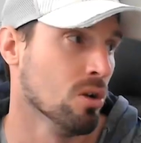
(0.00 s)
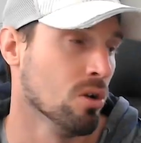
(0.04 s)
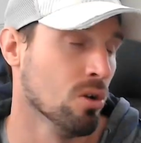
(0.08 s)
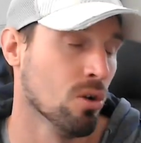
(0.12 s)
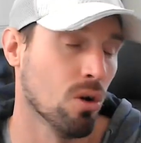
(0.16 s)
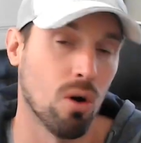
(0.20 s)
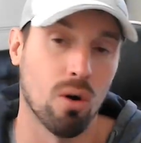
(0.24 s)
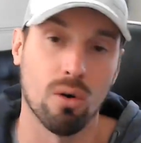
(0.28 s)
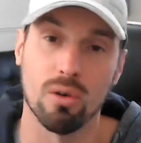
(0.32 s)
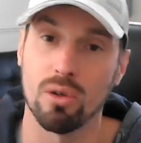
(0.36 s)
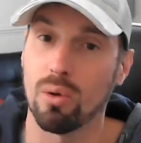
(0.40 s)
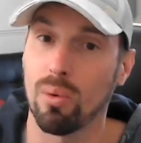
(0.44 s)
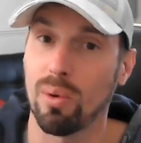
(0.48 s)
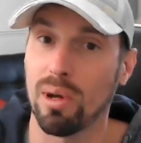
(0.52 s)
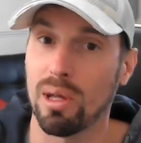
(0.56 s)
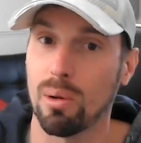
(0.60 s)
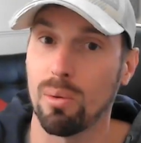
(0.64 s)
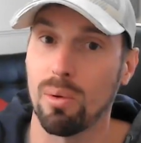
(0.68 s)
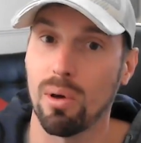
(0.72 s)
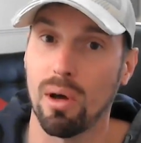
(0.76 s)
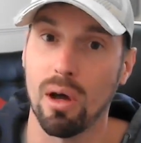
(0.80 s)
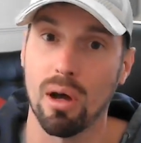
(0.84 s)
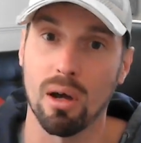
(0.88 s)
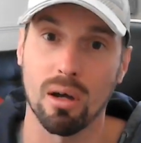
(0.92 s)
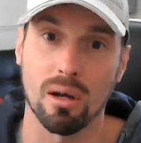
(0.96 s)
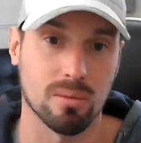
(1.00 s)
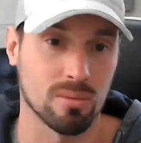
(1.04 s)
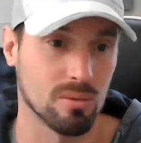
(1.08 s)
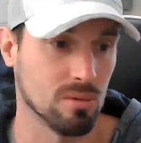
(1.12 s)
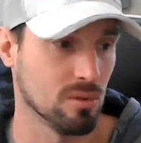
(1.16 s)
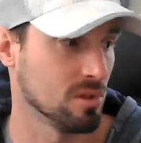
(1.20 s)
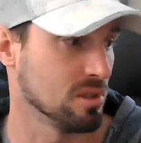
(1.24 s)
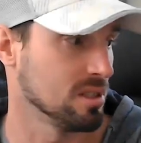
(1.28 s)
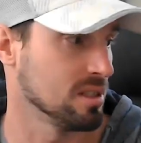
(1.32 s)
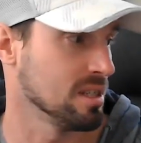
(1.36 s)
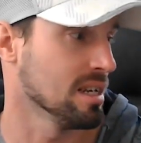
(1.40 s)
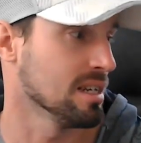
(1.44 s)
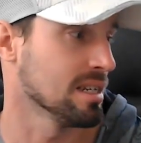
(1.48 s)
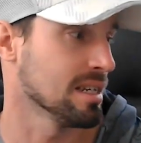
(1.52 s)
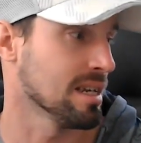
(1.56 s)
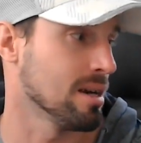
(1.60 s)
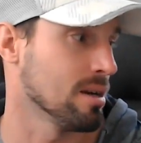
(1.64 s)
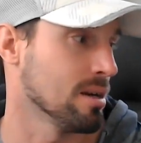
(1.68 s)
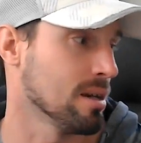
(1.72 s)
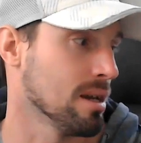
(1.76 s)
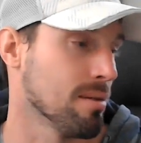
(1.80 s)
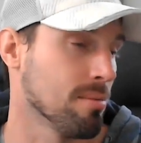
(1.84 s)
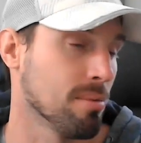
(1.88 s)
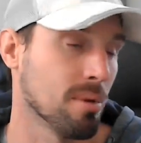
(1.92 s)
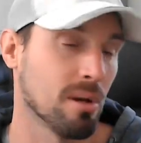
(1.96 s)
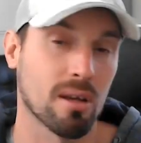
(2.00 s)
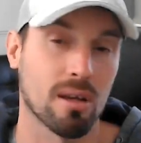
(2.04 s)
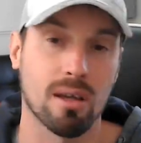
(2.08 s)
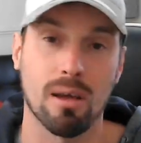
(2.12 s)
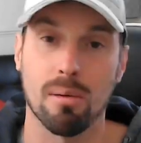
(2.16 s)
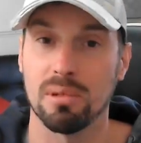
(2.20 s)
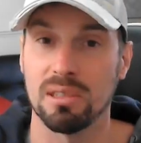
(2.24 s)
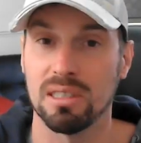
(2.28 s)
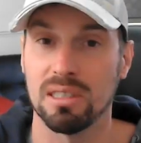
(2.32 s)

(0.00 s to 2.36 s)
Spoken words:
on your way to work, sitting down, having a cup